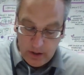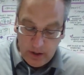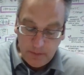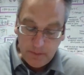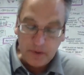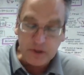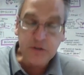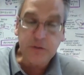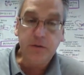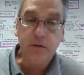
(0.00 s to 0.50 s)

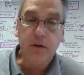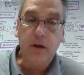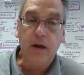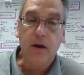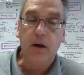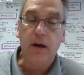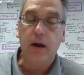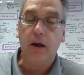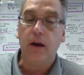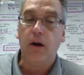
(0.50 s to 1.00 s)
Must
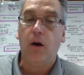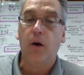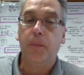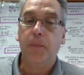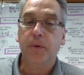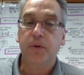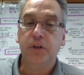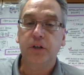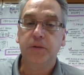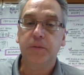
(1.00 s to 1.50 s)
all
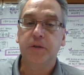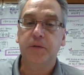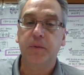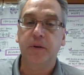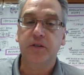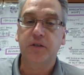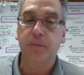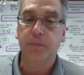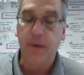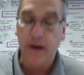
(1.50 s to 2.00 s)
participants
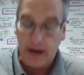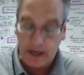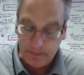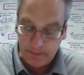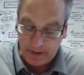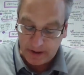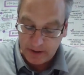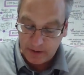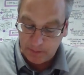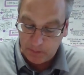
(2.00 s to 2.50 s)
must
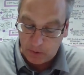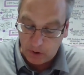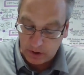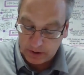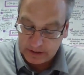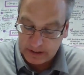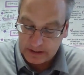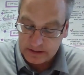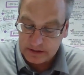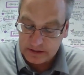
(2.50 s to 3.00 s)
abide by the
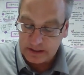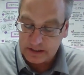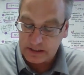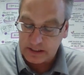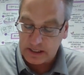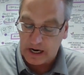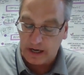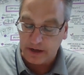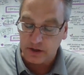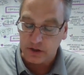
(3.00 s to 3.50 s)
markings and the
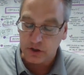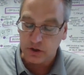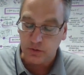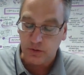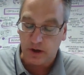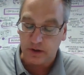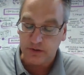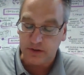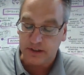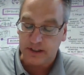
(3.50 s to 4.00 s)
signage
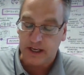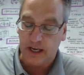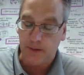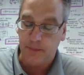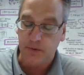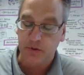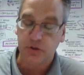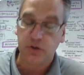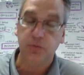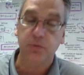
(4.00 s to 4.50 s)
throughout the
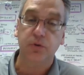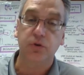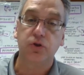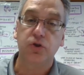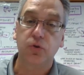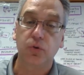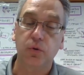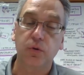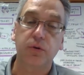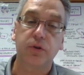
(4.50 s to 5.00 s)
campus to
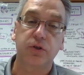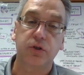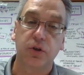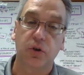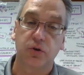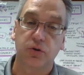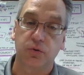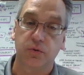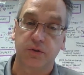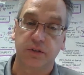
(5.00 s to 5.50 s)
ensure the
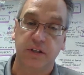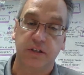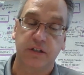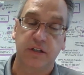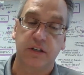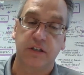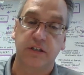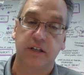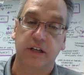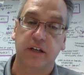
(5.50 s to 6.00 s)
social
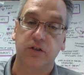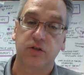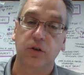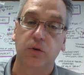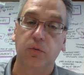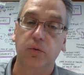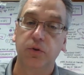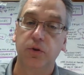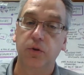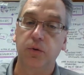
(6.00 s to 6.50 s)
distancing.
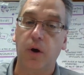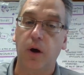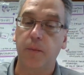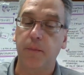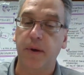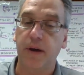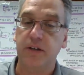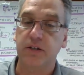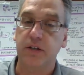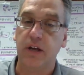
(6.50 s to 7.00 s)
So we'll do our
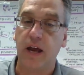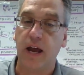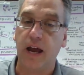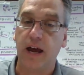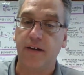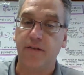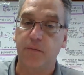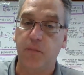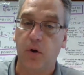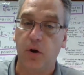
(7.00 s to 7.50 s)
best to
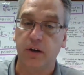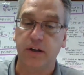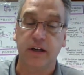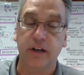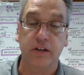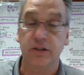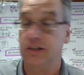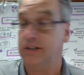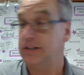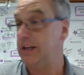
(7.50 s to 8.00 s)
have
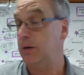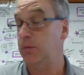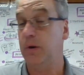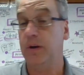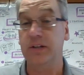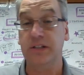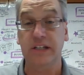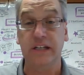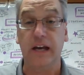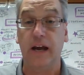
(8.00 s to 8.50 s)
markings, just like
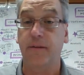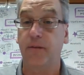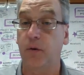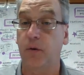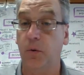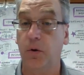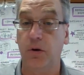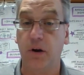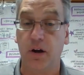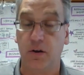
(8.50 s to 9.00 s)
we see everywhere